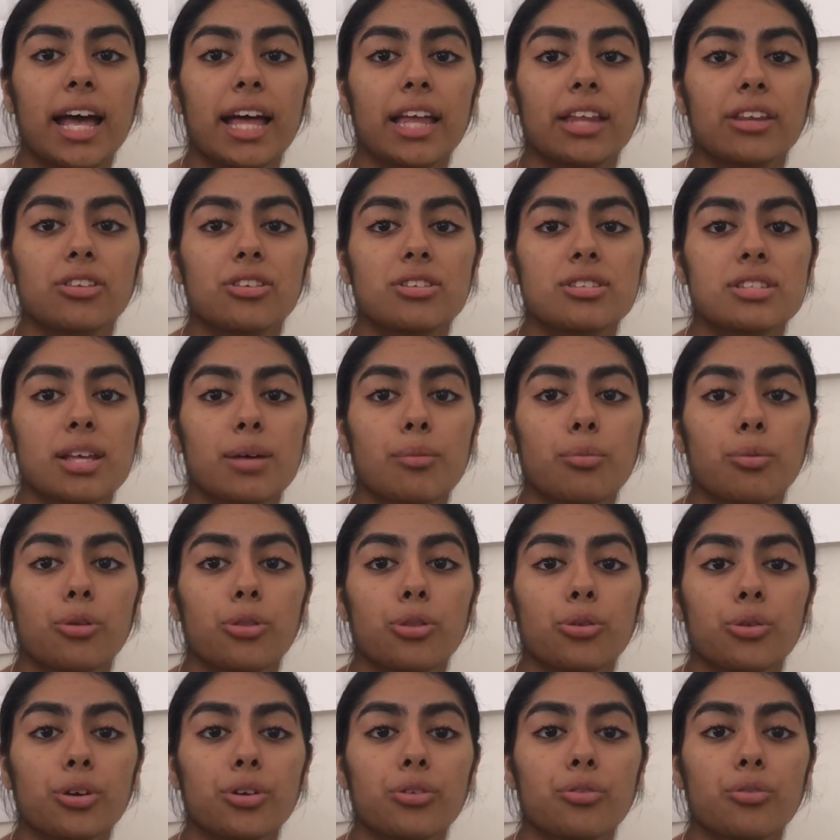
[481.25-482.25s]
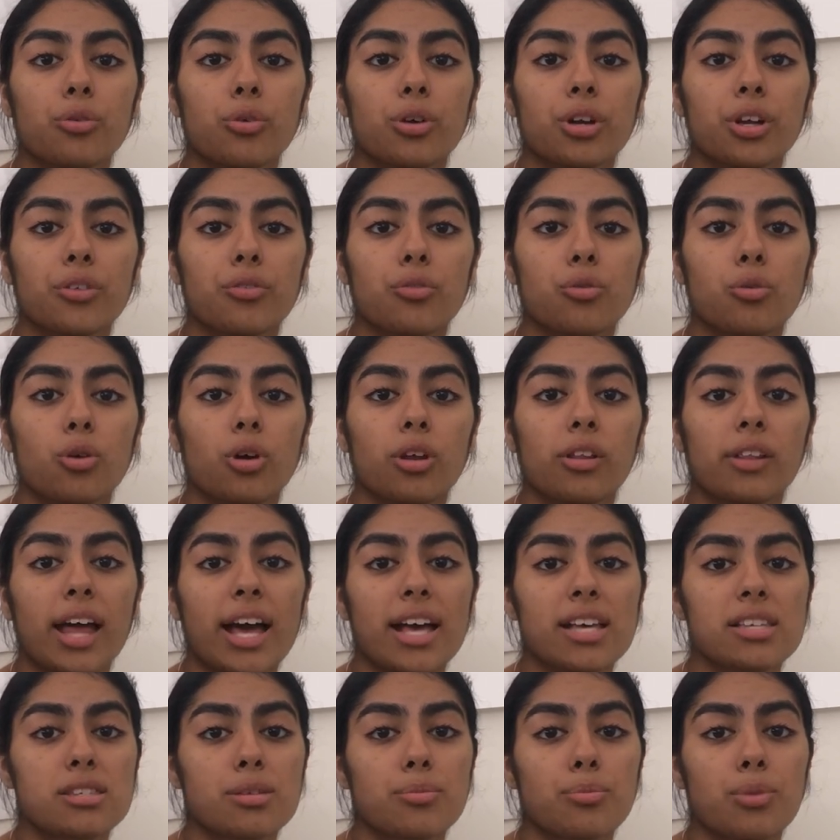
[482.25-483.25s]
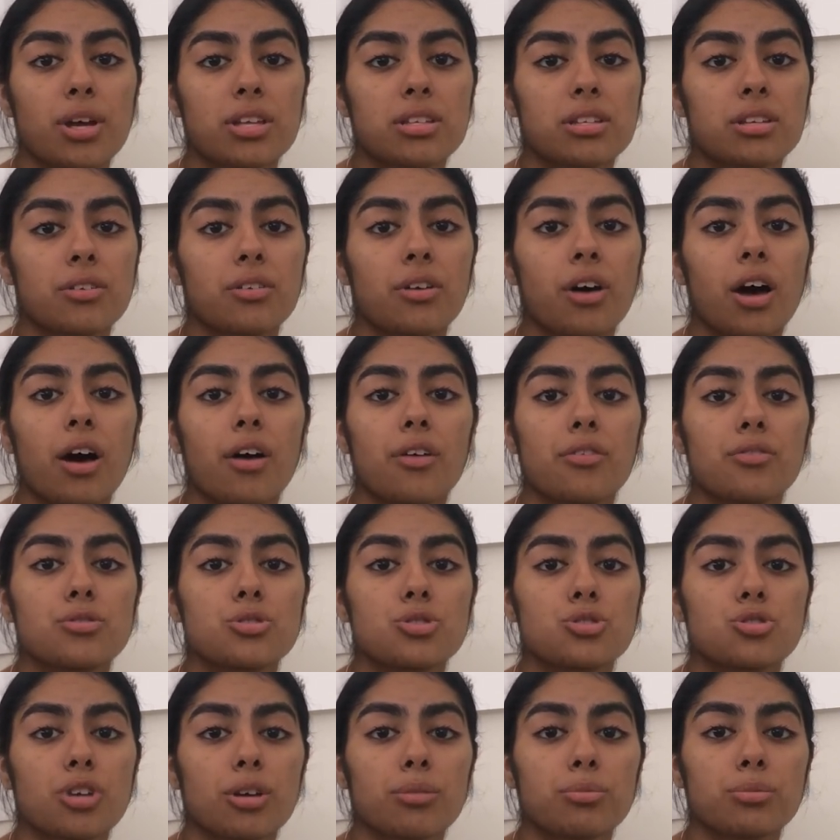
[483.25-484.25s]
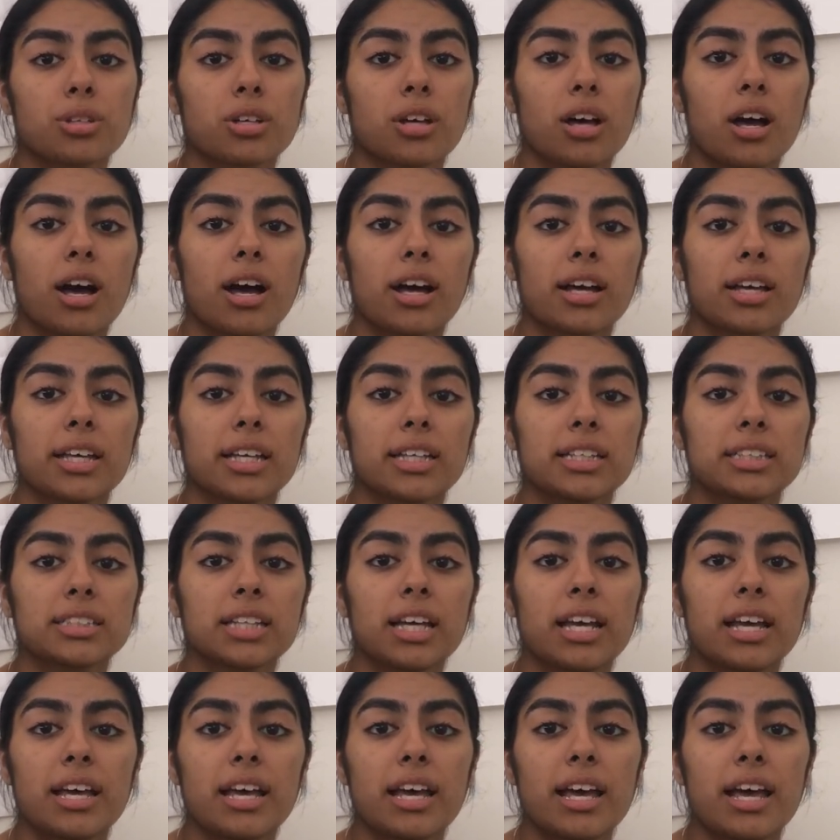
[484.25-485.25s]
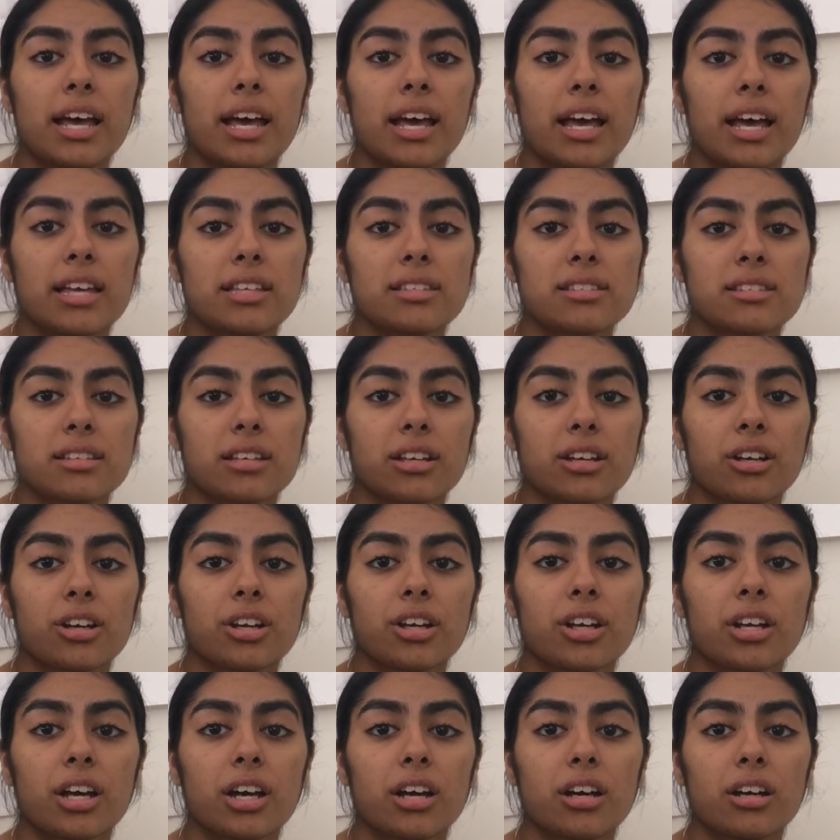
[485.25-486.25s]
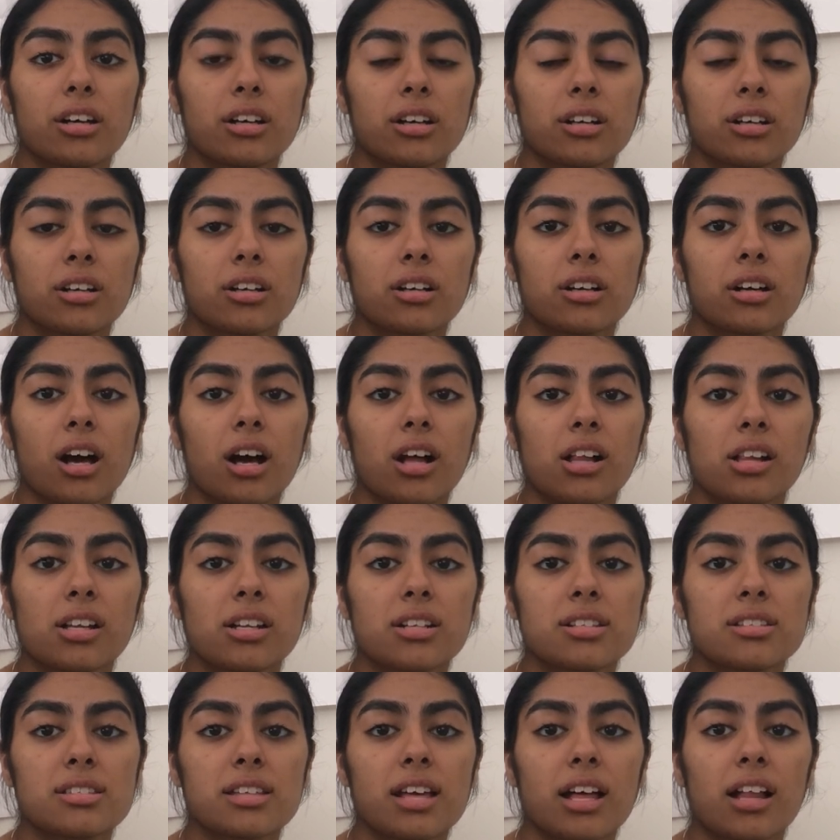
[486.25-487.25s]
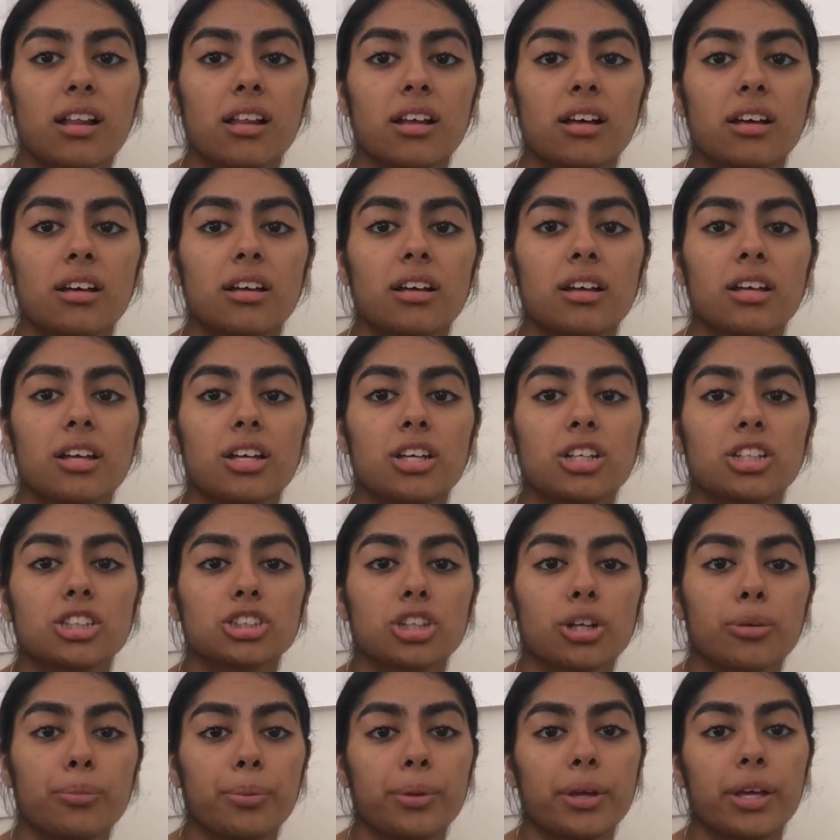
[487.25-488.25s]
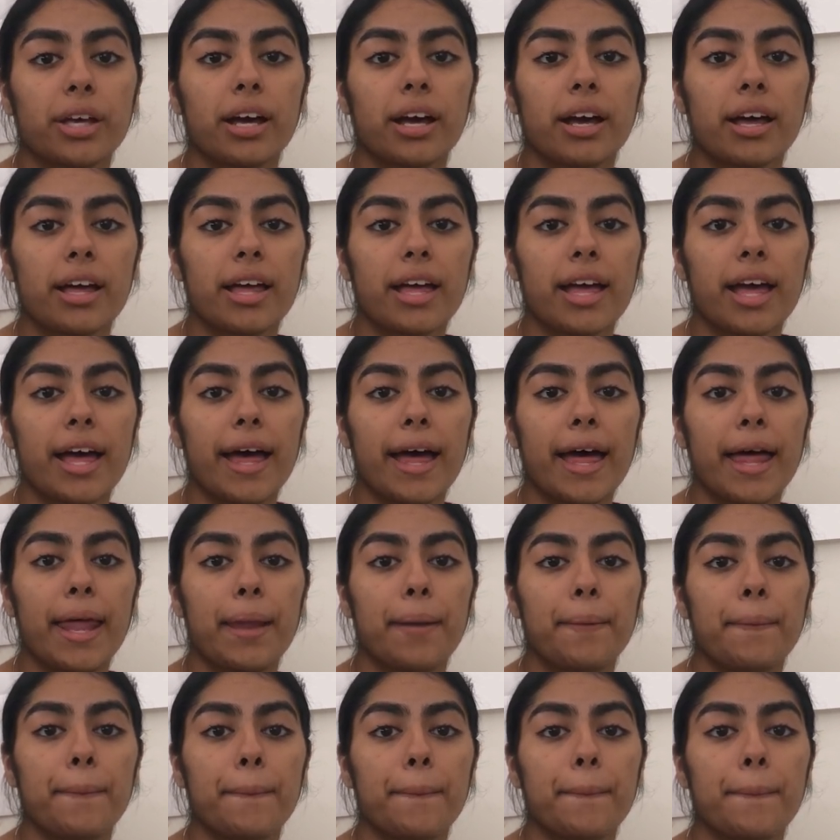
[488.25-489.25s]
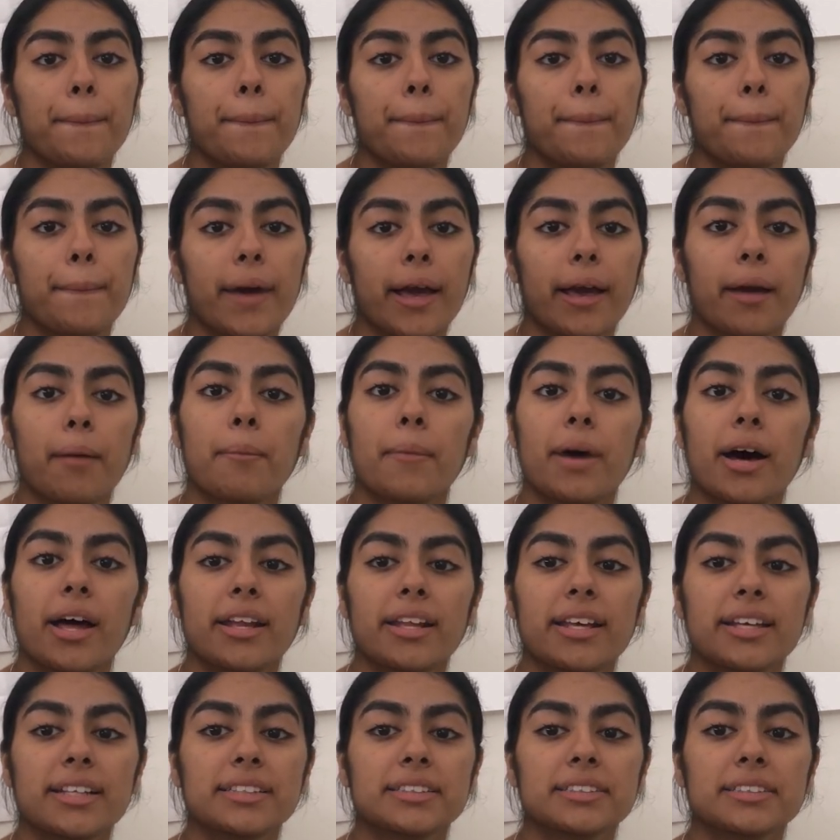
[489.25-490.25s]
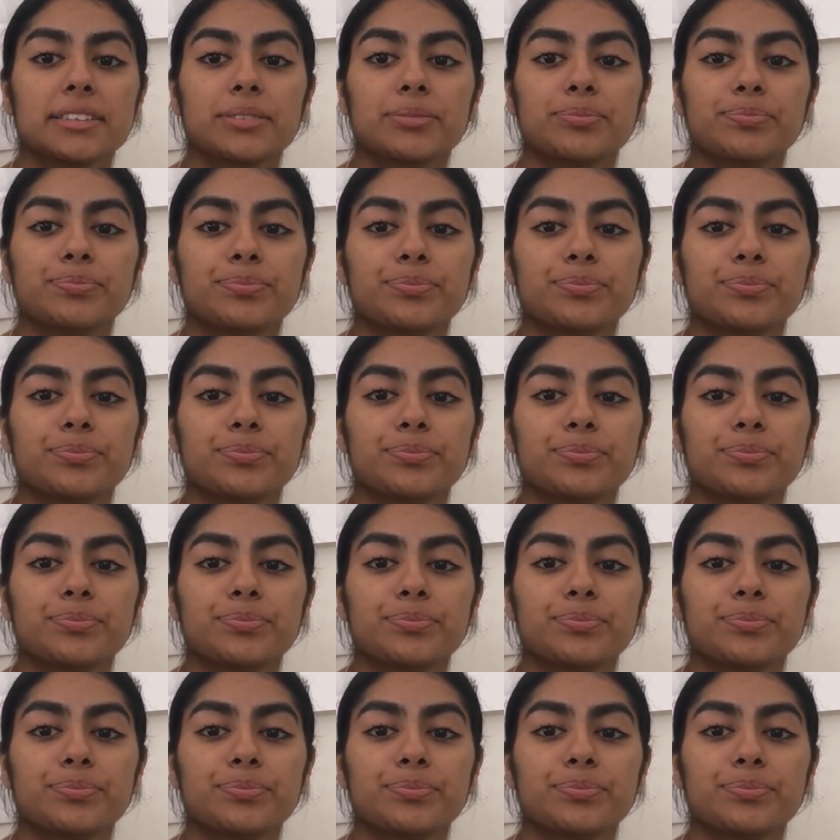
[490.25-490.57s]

and sample 344 lacks the presence of Streptococcus, Escherichia, Collinsella, Sharpia, and Megamonas.